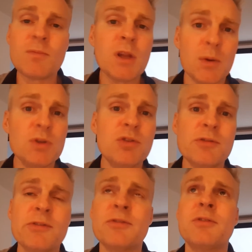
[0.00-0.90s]
that we
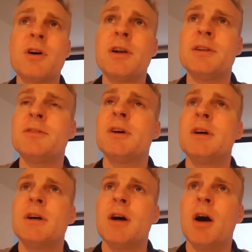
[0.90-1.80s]
just started,
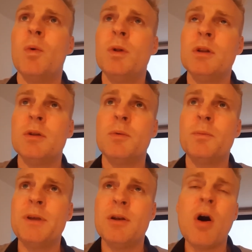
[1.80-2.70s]
uh, will
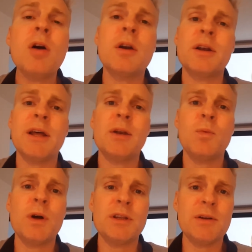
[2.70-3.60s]
be longer than
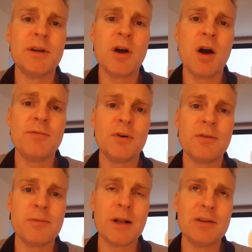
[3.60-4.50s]
one year and a half
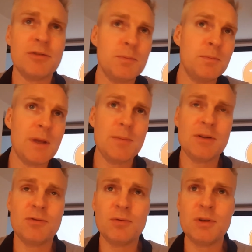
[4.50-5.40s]
overvaluation, maybe
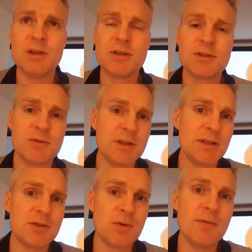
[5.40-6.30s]
two years, three
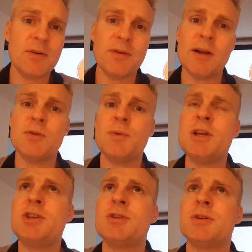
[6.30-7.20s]
years
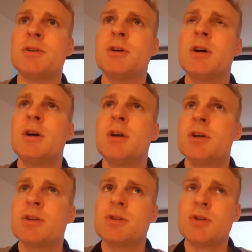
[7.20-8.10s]
overvaluation.
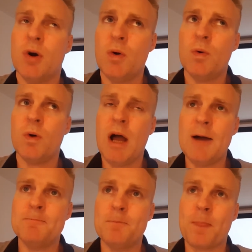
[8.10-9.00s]
So
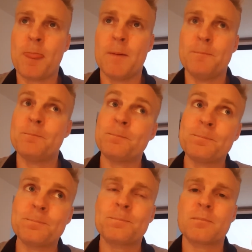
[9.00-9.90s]
um,
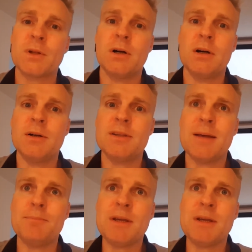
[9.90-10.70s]
uh, that